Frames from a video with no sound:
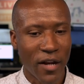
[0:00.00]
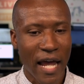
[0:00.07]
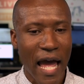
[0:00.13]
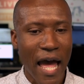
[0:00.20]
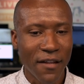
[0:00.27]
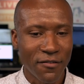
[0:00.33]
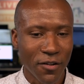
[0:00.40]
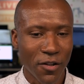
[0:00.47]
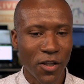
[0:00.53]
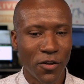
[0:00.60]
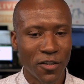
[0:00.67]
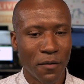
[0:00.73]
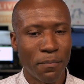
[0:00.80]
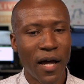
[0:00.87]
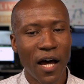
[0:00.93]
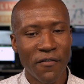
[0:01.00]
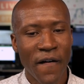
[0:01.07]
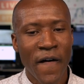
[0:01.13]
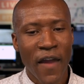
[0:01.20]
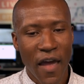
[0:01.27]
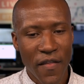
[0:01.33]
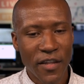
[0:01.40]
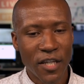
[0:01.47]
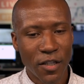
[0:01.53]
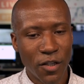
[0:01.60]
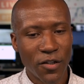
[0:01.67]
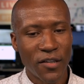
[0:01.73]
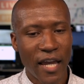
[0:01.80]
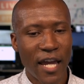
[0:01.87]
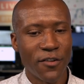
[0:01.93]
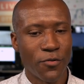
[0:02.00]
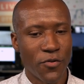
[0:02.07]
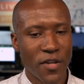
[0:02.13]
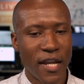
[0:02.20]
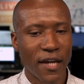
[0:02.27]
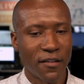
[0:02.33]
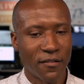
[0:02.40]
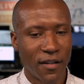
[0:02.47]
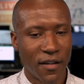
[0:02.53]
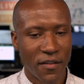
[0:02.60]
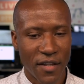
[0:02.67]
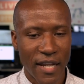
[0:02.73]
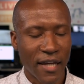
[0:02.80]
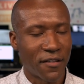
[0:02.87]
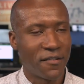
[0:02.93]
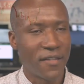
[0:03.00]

It has to close above, and then you look to enter the next the next